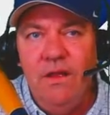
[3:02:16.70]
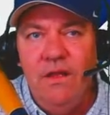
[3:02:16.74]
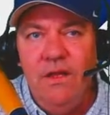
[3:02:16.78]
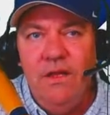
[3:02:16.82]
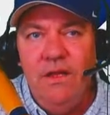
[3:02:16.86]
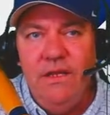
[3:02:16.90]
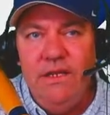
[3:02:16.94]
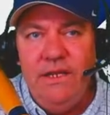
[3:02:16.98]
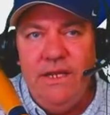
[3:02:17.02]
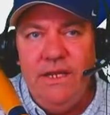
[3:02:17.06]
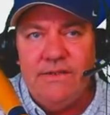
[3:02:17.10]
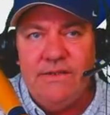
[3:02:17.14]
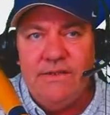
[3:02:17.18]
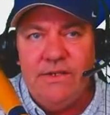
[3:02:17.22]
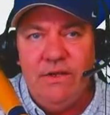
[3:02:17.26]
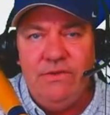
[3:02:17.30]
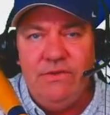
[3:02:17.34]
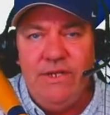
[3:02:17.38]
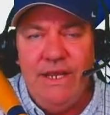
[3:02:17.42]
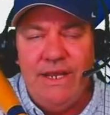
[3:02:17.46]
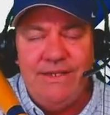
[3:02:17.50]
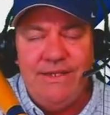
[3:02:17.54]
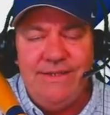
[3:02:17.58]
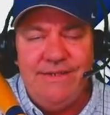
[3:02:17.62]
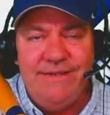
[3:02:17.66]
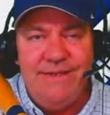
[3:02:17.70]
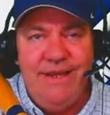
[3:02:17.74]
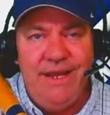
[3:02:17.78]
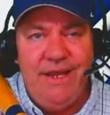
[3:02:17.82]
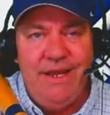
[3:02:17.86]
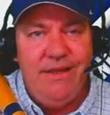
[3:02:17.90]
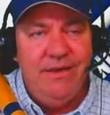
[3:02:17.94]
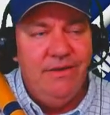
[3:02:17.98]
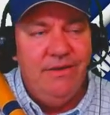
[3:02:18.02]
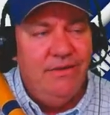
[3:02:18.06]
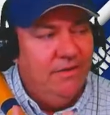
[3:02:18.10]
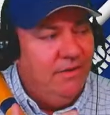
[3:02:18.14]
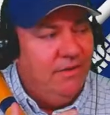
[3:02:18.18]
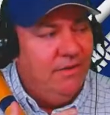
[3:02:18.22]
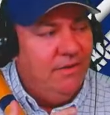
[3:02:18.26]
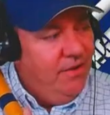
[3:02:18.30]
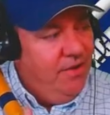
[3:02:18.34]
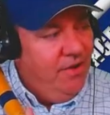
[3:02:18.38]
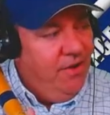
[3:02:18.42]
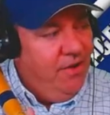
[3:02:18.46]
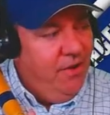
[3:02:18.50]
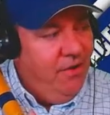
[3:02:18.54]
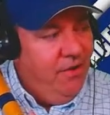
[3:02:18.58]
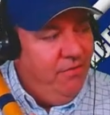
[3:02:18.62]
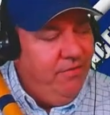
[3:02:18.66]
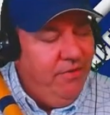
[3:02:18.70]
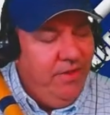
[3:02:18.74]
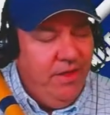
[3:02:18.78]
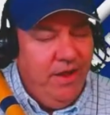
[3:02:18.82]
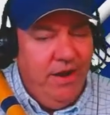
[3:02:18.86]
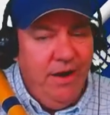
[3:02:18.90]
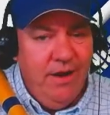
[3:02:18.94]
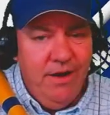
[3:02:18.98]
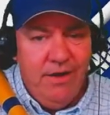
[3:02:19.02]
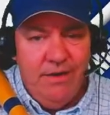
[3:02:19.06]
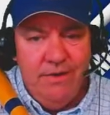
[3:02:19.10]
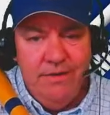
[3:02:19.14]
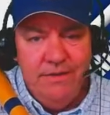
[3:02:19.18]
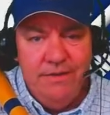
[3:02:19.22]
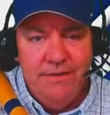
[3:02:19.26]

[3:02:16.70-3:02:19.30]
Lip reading: He has to go take a seat over there.